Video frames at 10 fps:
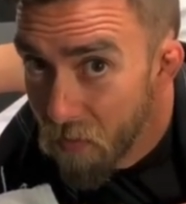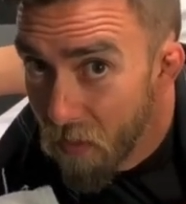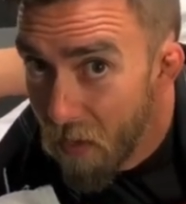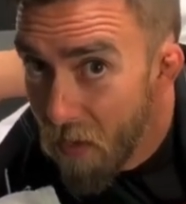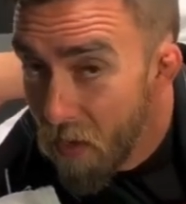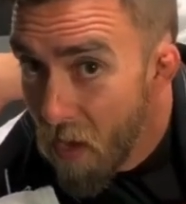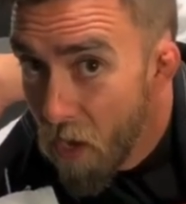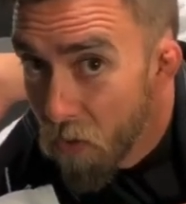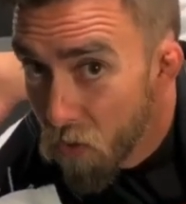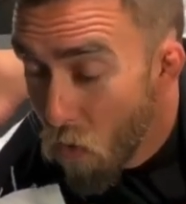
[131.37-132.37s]
Okay?
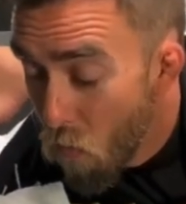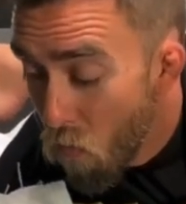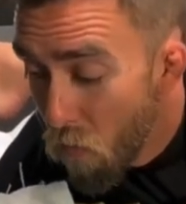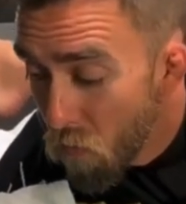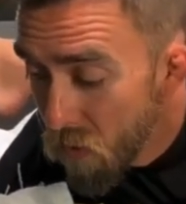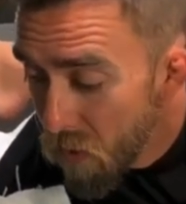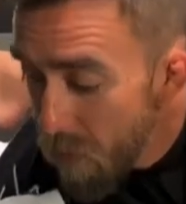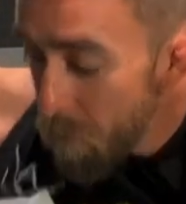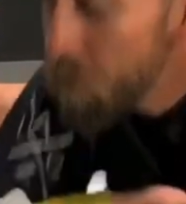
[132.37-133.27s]
So one more time.